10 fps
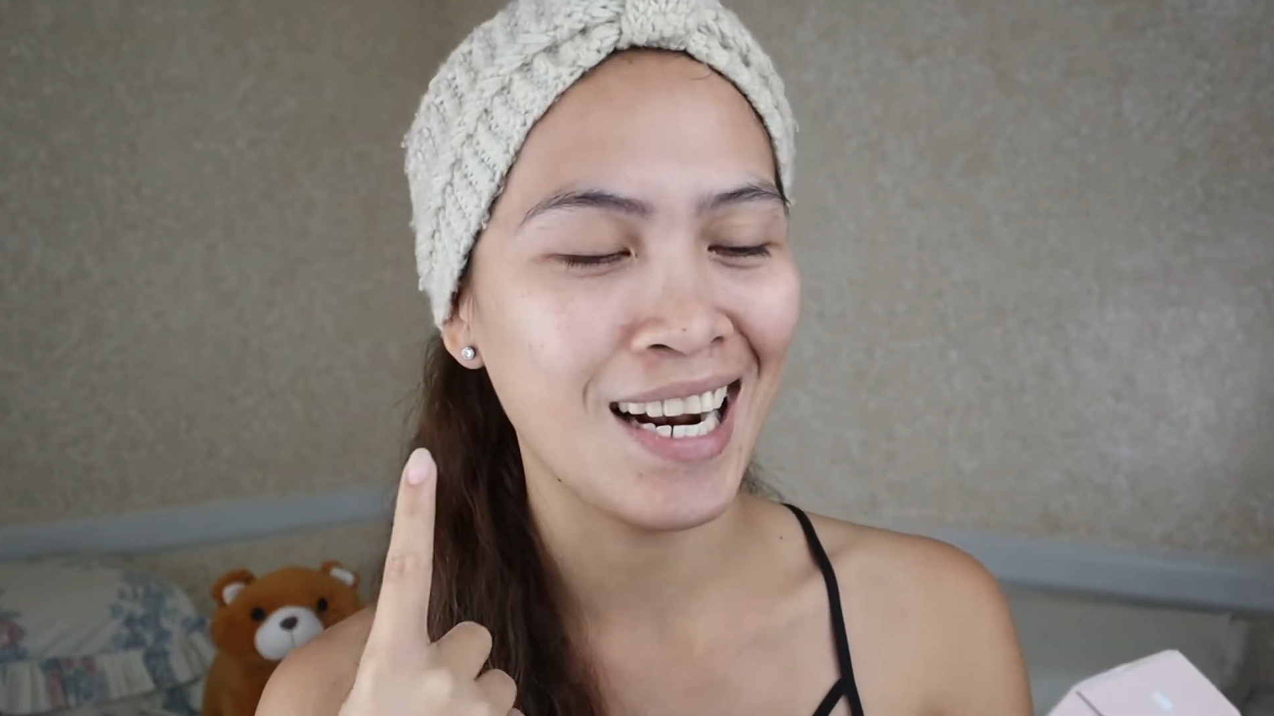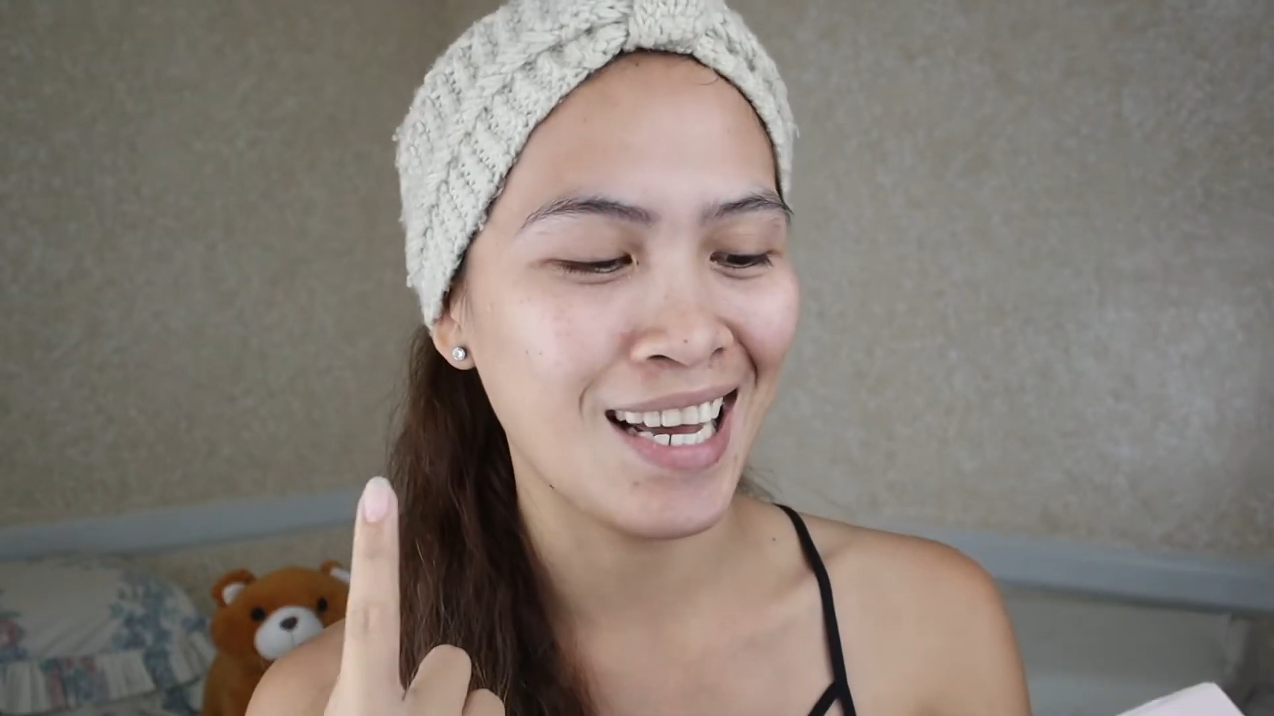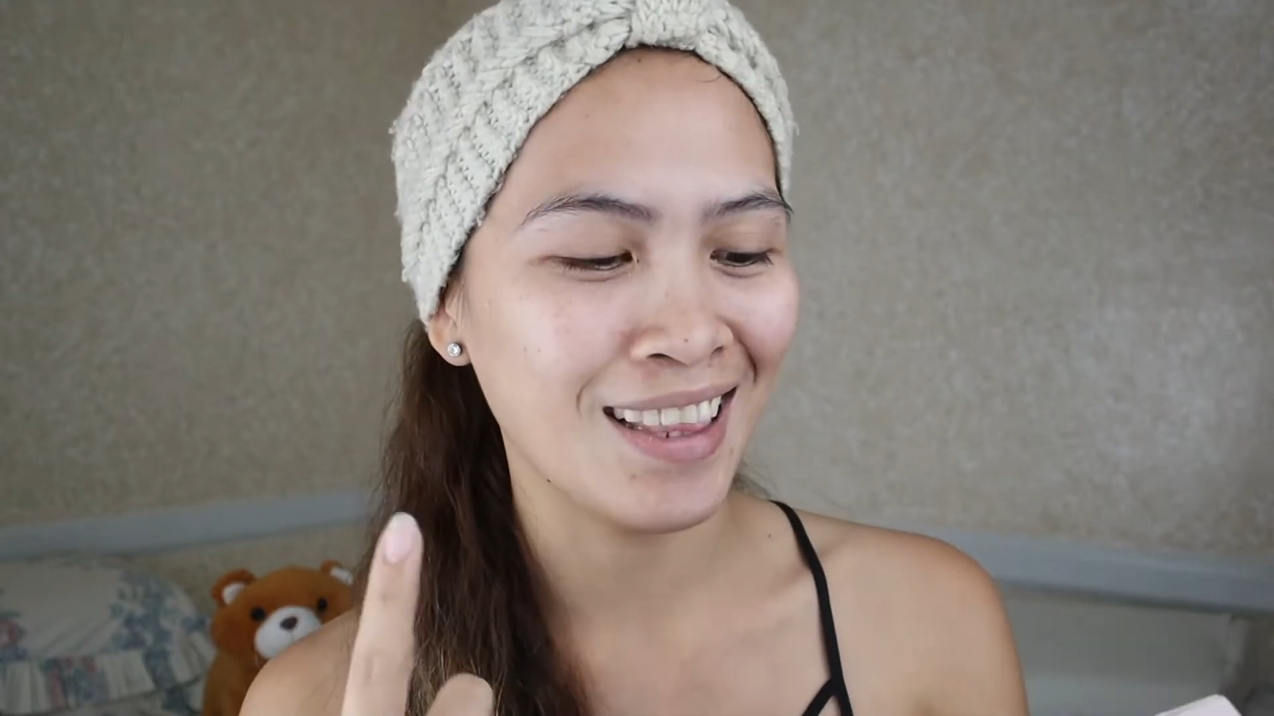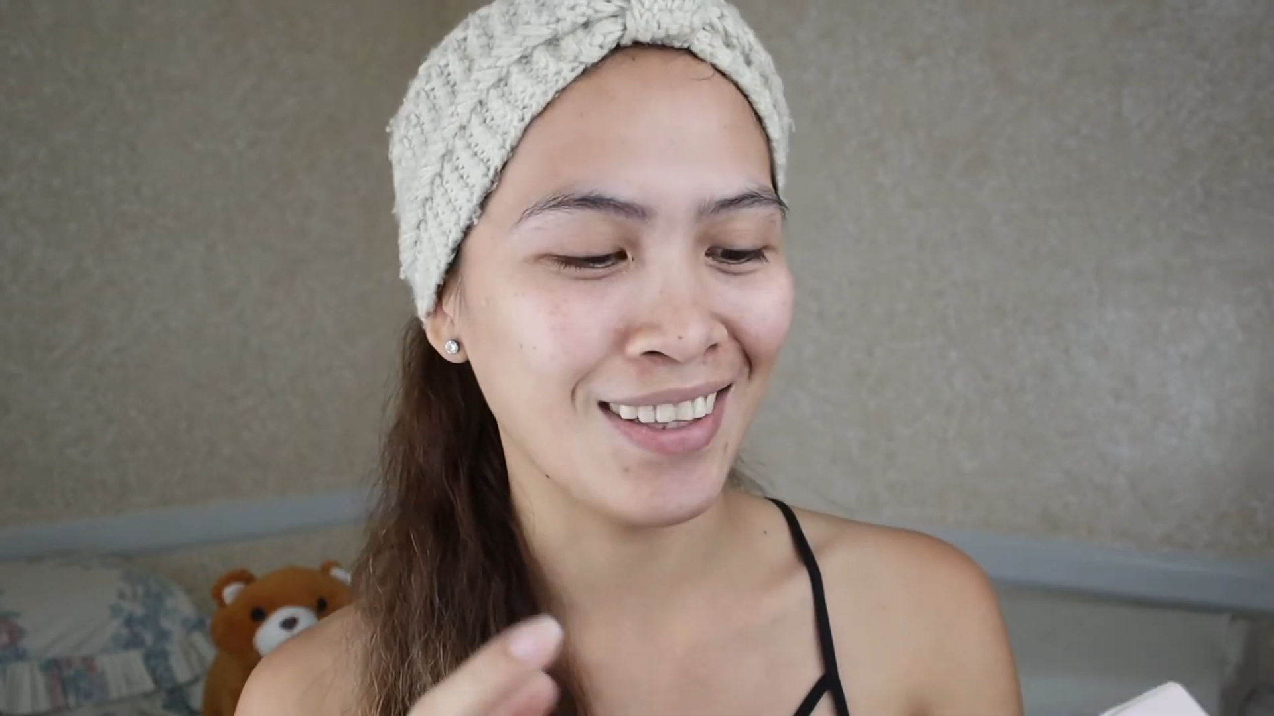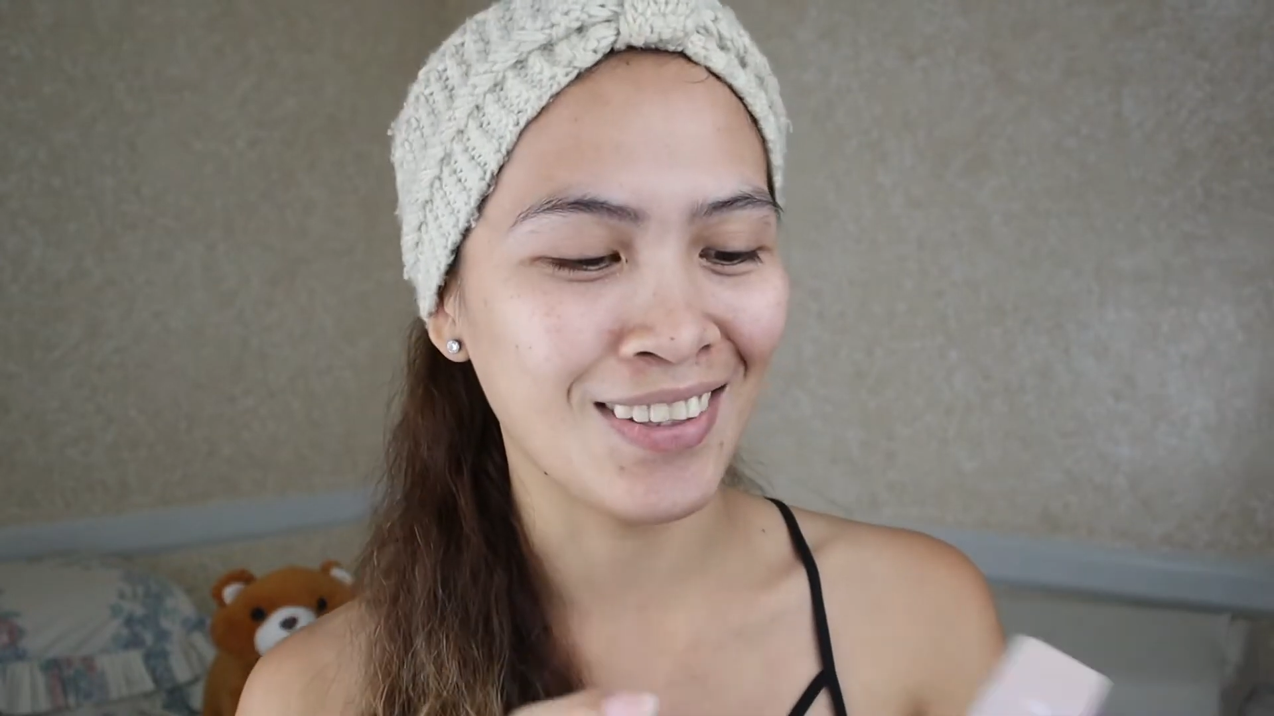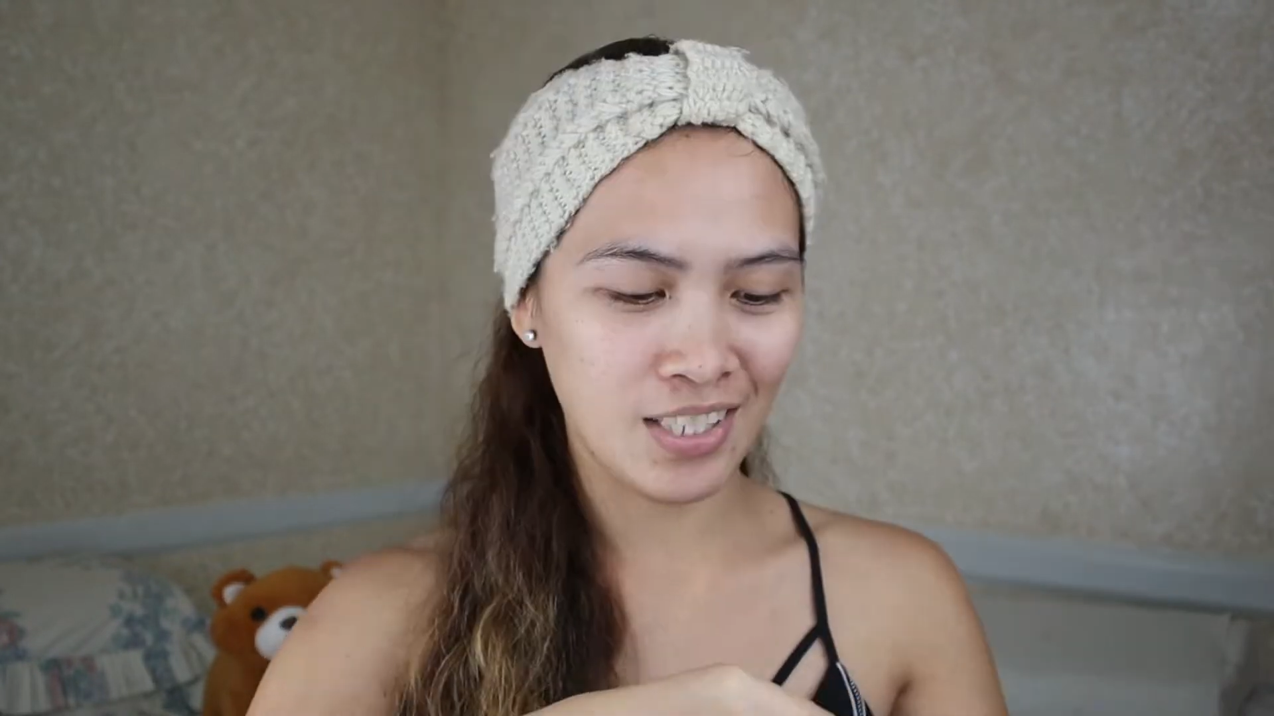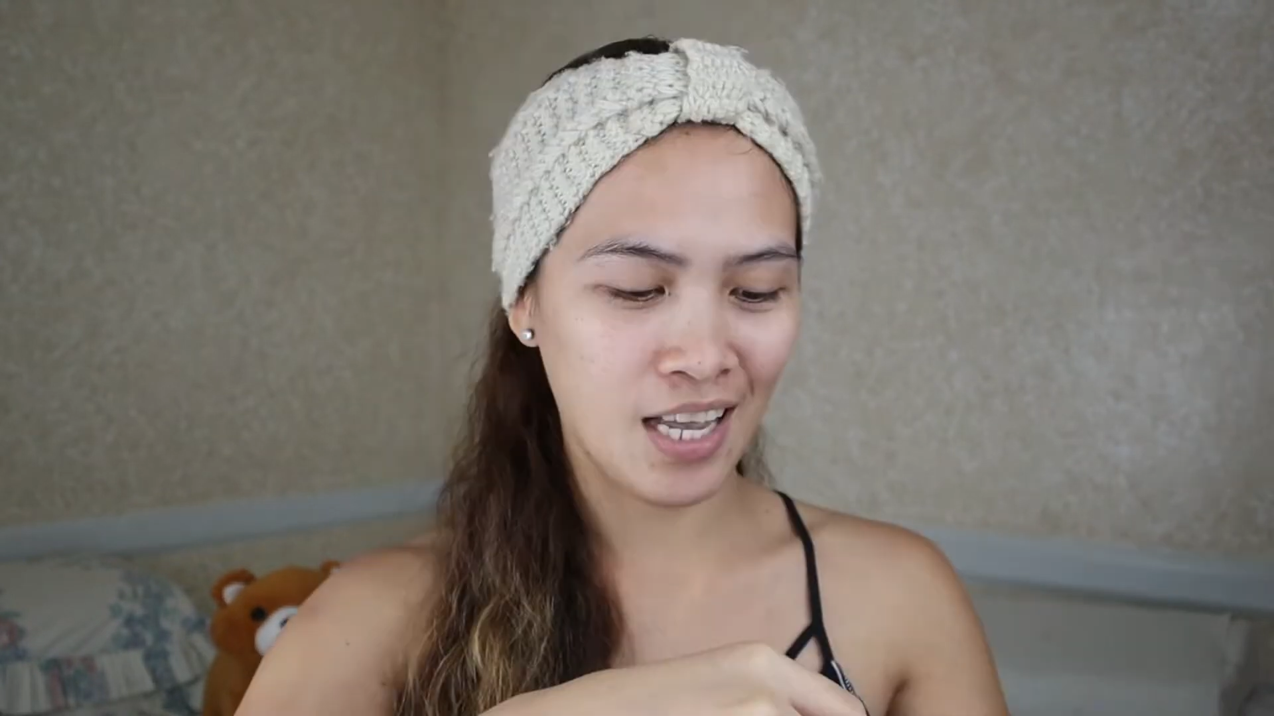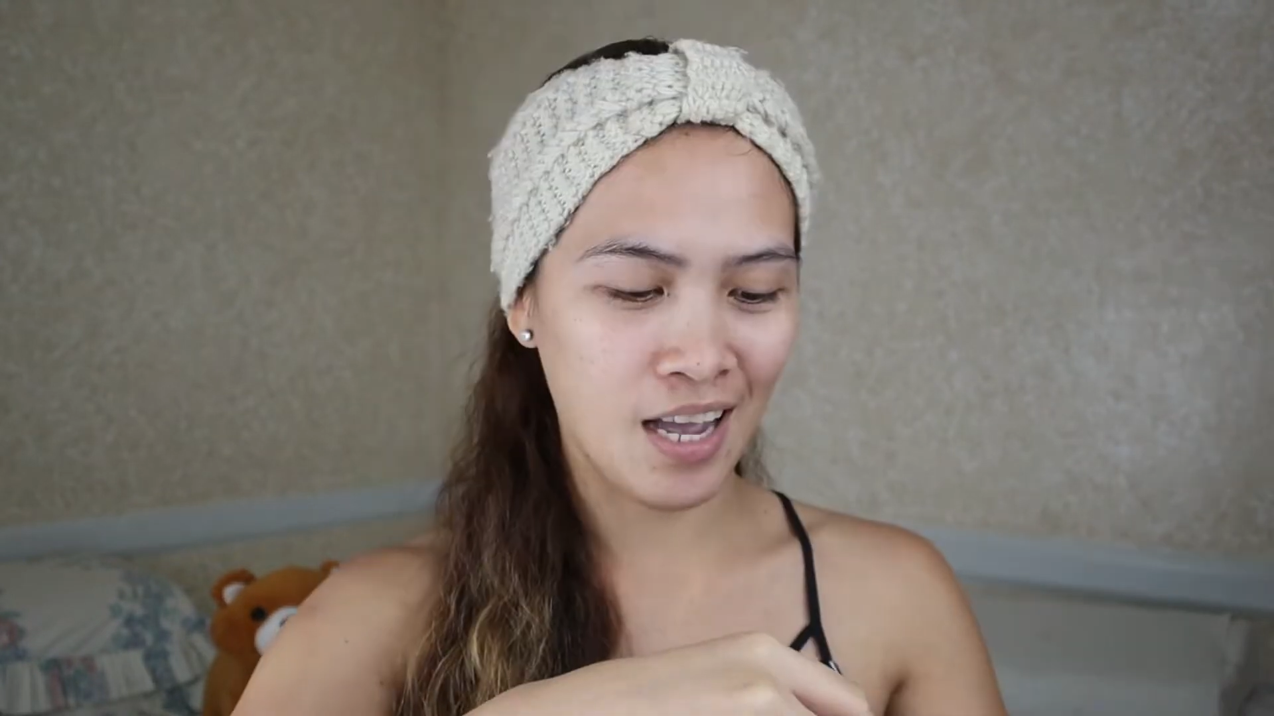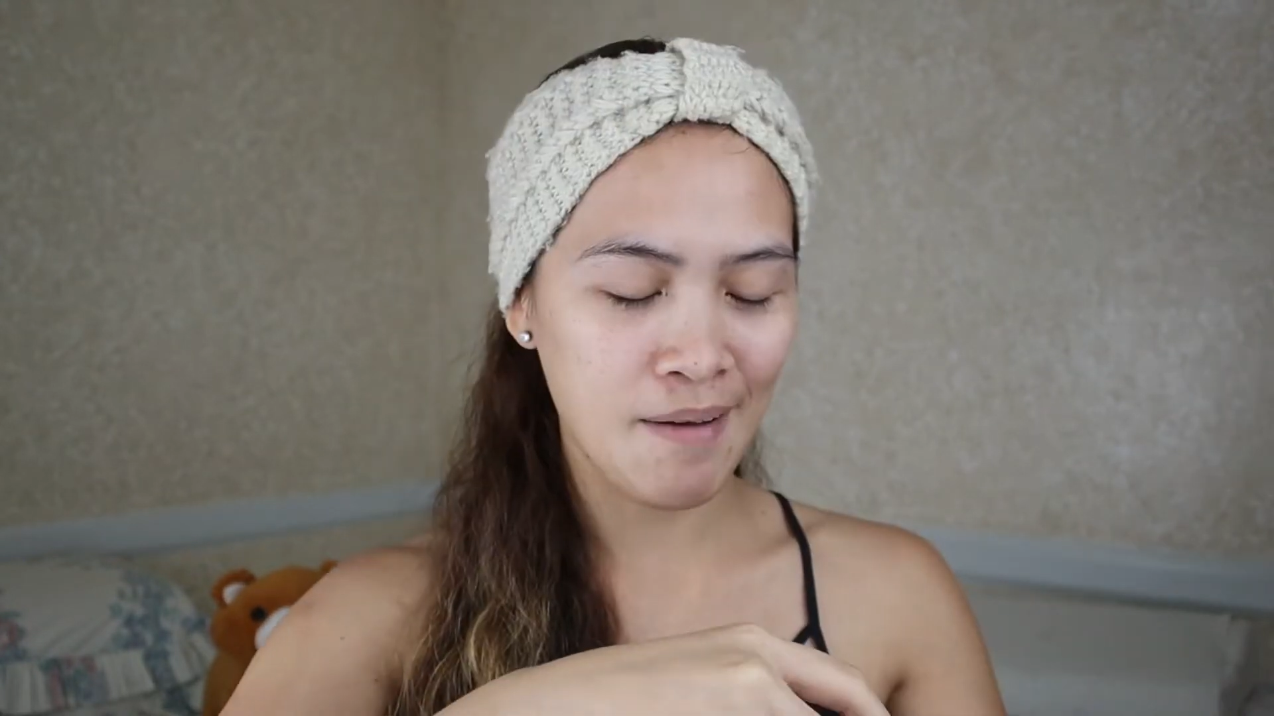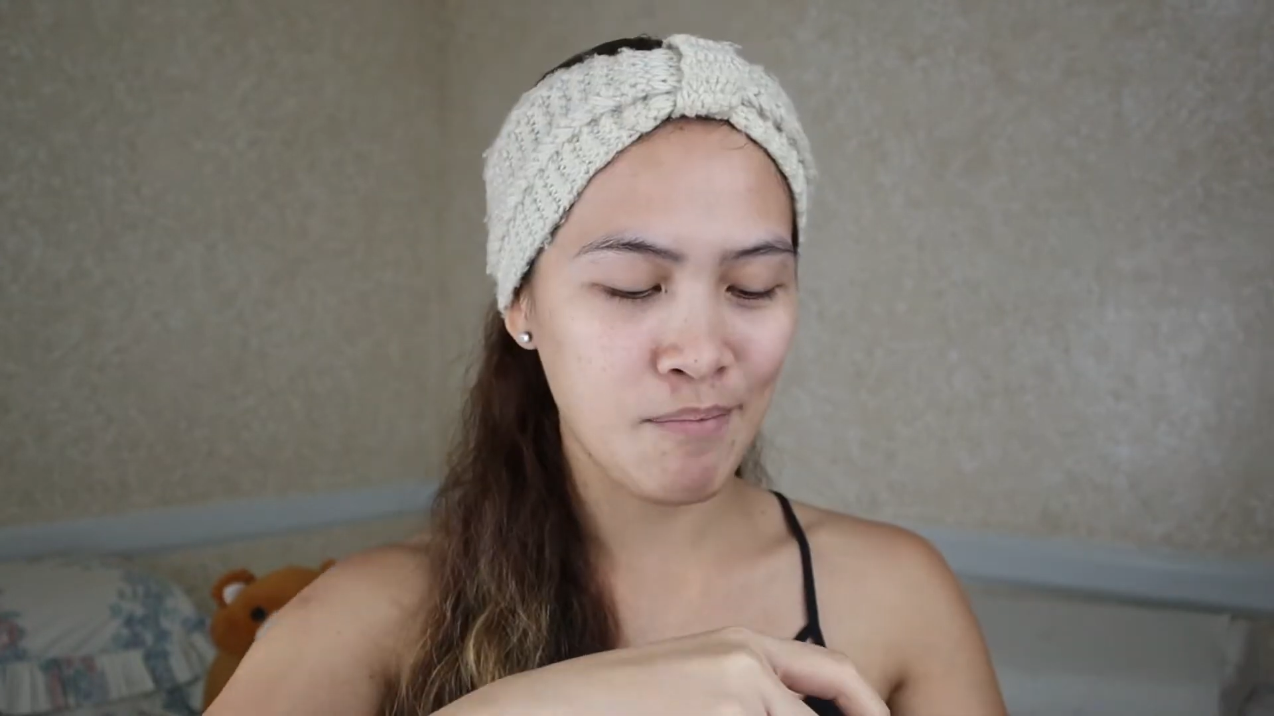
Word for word: natin pa sa